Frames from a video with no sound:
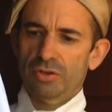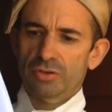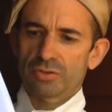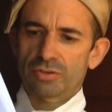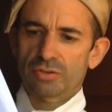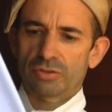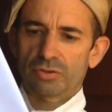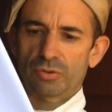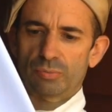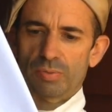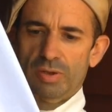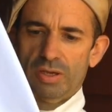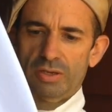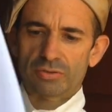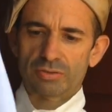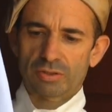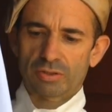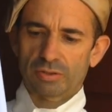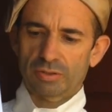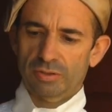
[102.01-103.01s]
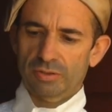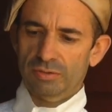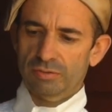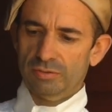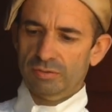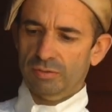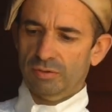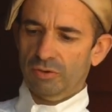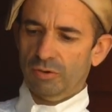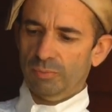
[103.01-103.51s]
So you basically
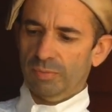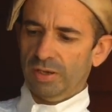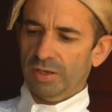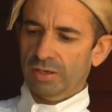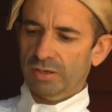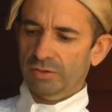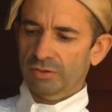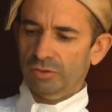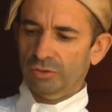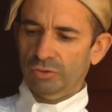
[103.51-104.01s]
are making